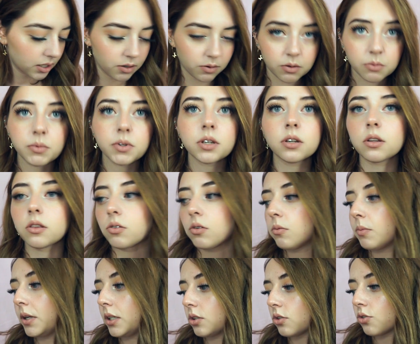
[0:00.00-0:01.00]
I'm gonna throw
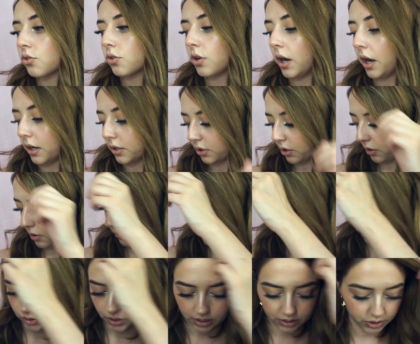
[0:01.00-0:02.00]
my trash. I don't have a
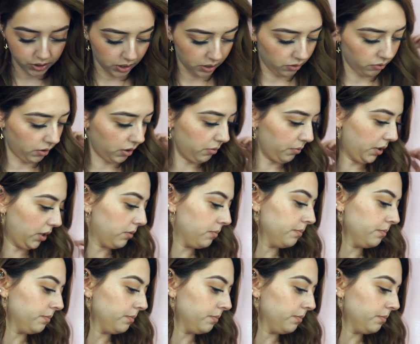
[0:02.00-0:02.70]
trash can around me.